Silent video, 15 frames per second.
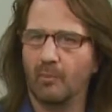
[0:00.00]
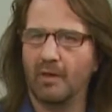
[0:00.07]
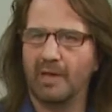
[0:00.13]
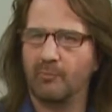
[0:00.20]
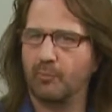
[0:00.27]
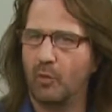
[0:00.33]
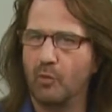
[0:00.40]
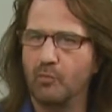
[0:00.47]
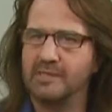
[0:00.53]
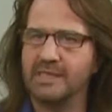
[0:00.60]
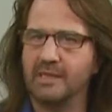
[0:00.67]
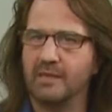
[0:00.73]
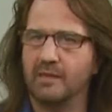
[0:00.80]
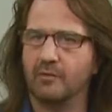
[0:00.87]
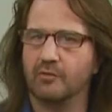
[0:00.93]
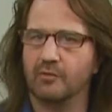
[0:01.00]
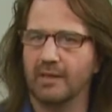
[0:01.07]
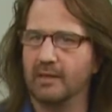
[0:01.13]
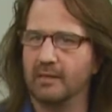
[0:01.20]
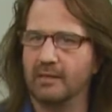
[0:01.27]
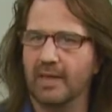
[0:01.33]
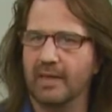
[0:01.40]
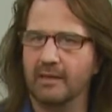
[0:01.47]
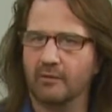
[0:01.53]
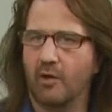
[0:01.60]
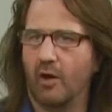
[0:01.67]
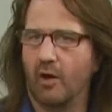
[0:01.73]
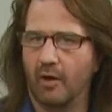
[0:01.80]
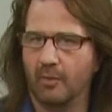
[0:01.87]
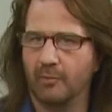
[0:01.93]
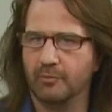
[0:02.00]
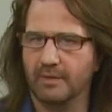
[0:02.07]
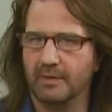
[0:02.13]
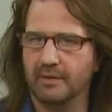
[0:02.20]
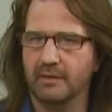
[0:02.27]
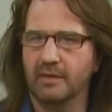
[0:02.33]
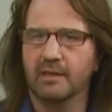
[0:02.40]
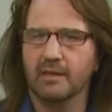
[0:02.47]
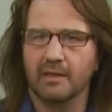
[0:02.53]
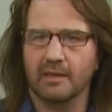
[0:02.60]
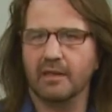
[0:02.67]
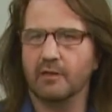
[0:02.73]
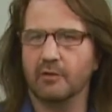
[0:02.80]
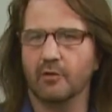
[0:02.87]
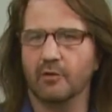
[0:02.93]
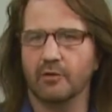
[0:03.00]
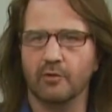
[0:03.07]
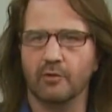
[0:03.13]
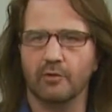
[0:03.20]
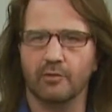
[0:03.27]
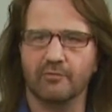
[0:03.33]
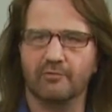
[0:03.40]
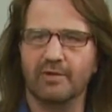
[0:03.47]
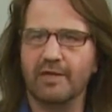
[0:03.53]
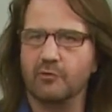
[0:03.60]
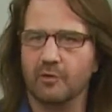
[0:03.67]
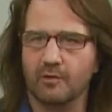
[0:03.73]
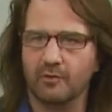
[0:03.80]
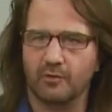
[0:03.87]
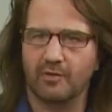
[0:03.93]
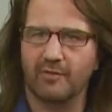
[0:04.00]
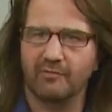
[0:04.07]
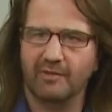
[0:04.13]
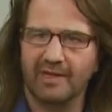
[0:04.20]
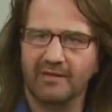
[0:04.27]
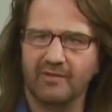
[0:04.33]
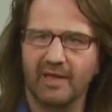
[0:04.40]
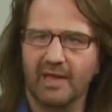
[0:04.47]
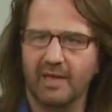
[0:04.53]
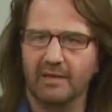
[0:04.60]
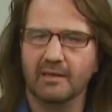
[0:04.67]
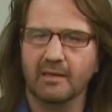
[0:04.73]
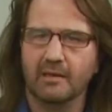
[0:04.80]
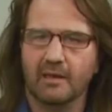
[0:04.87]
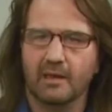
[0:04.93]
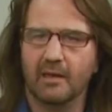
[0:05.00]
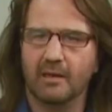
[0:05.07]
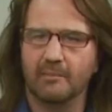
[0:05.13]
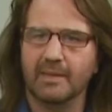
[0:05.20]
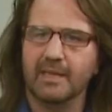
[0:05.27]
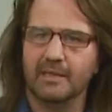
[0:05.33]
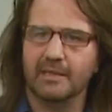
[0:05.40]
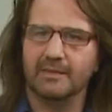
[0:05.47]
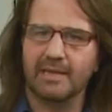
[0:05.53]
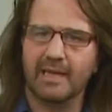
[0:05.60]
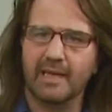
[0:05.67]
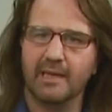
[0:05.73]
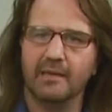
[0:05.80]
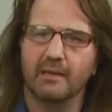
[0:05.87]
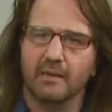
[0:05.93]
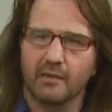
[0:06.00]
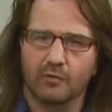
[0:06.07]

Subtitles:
like proteins and carbs and like your veg and stuff like that in a day?